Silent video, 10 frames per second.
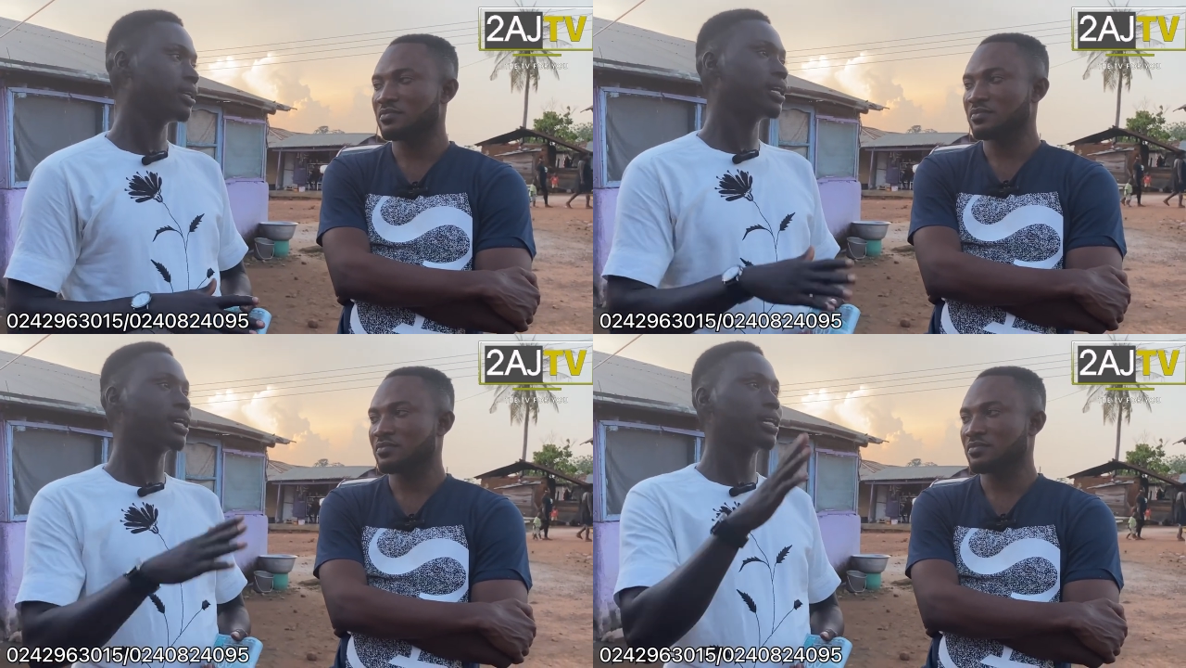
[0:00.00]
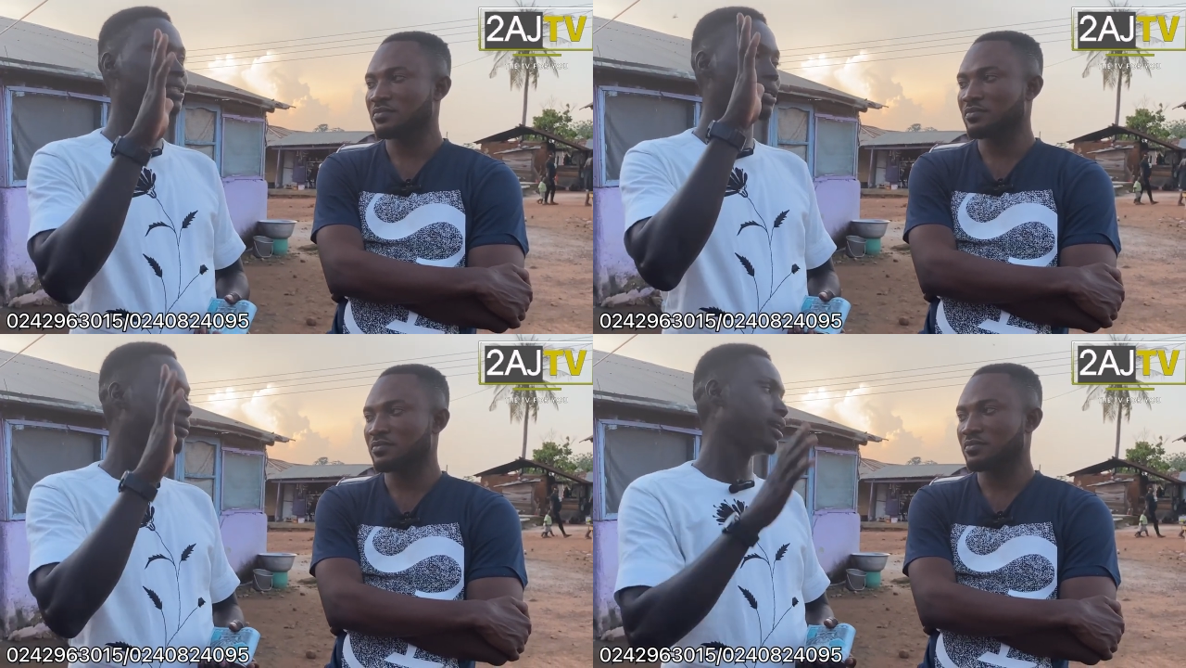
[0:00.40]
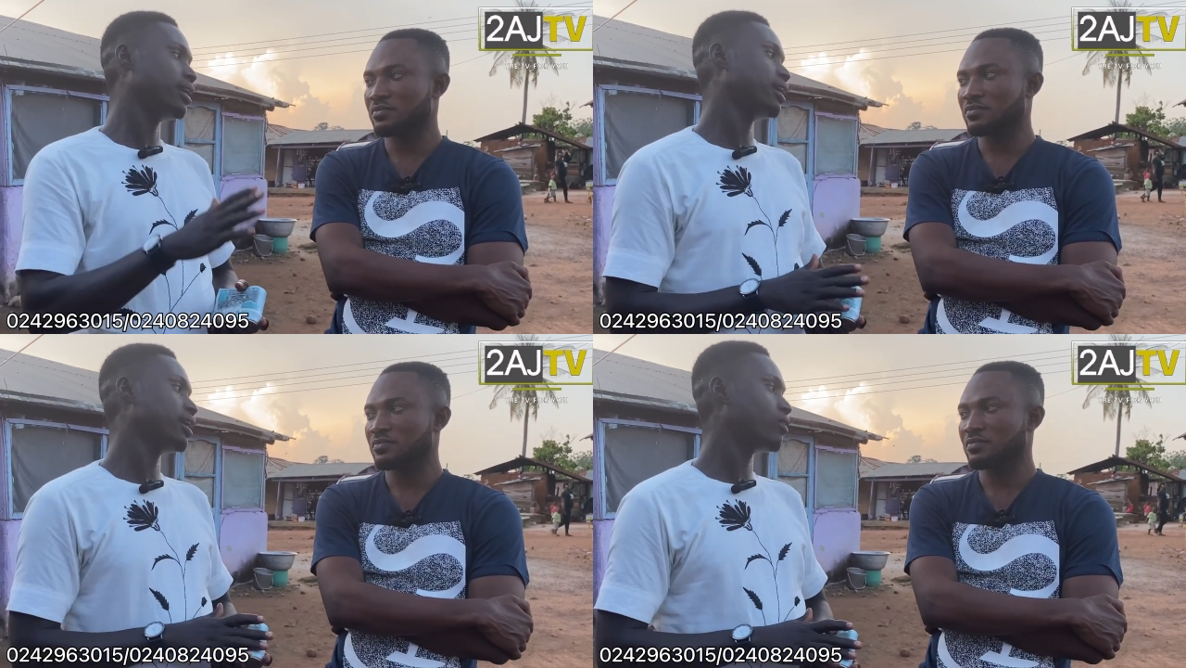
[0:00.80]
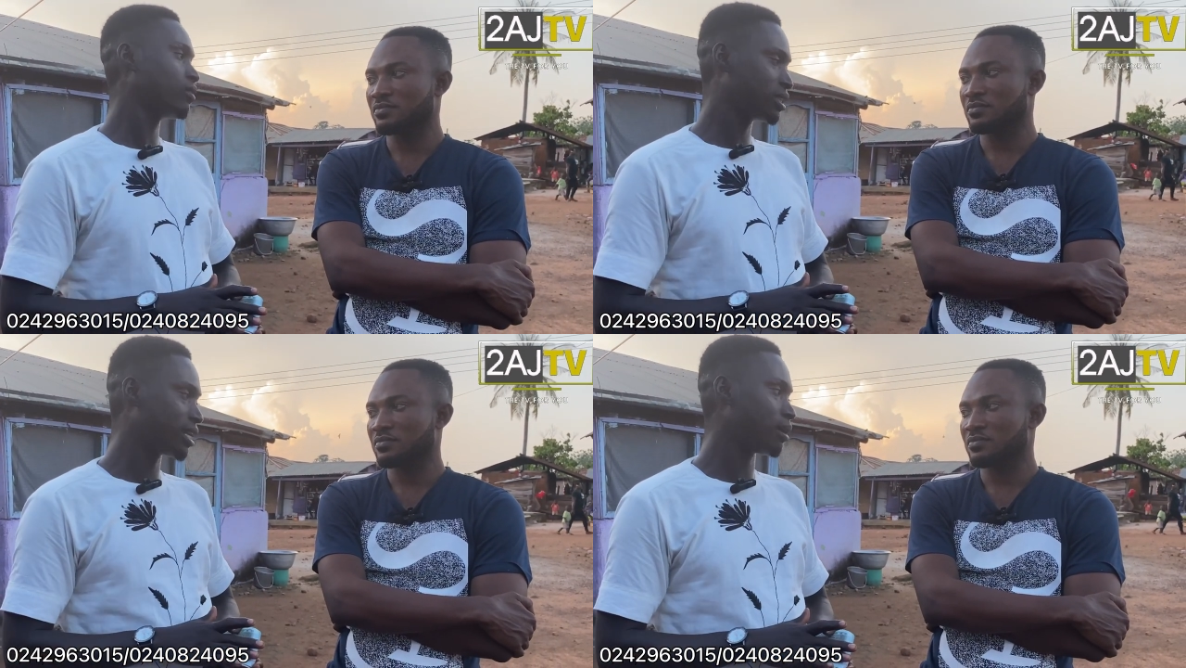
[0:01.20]
Speaker 1: Here can say Rade,
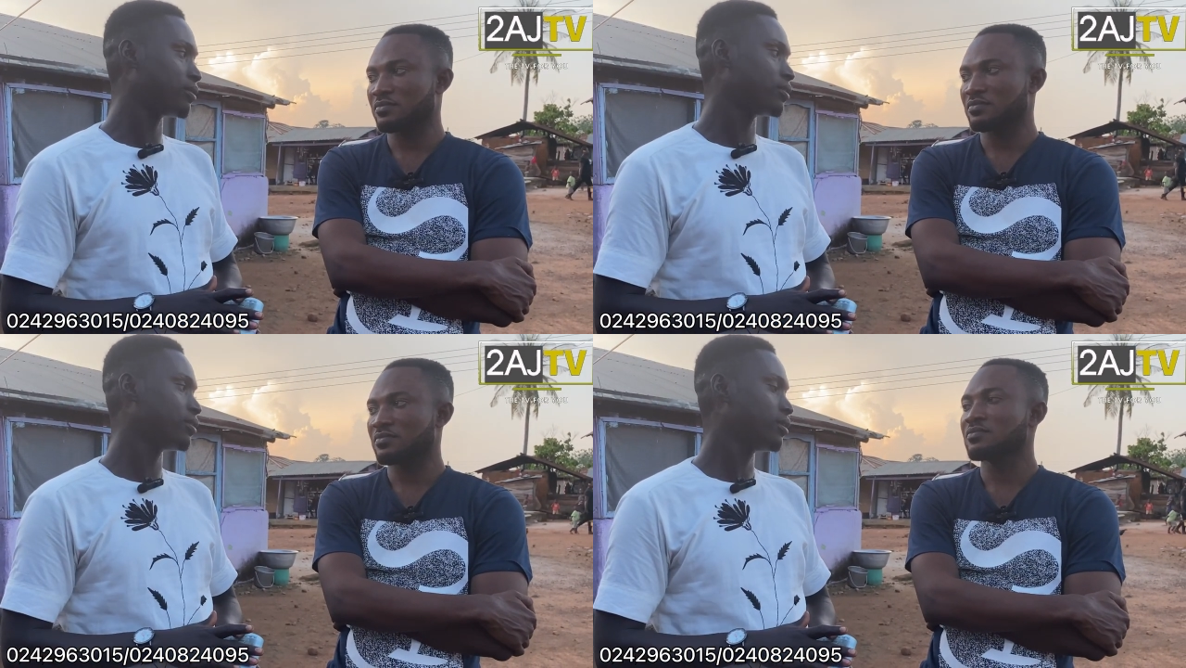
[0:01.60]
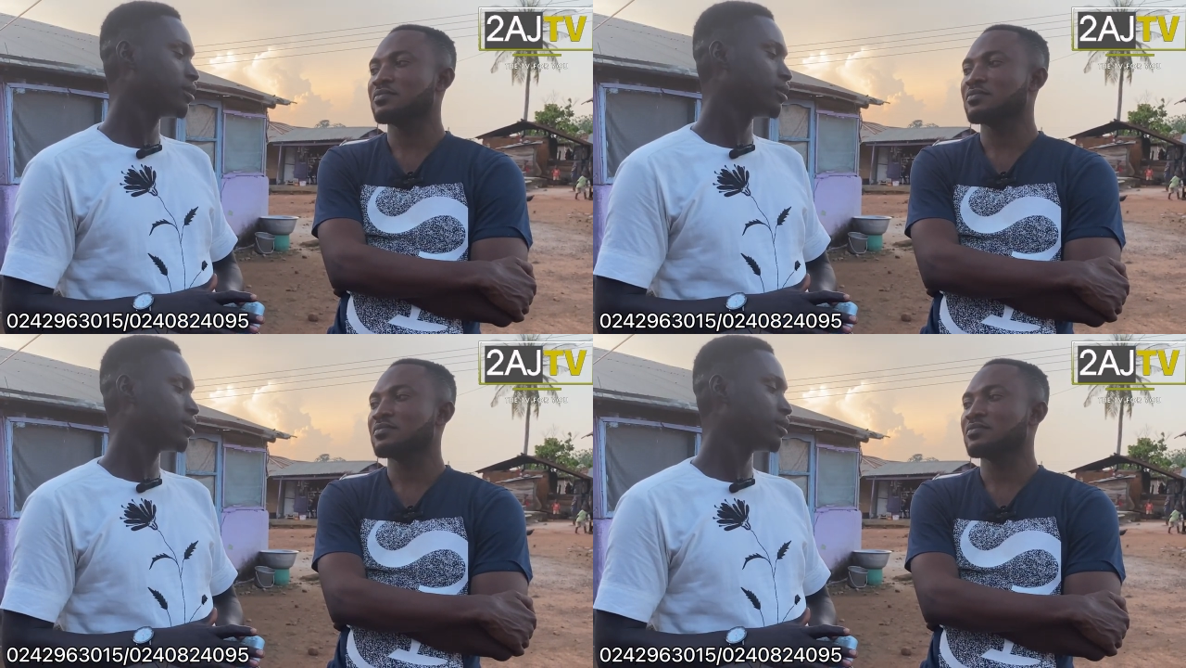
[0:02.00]
Ushramo,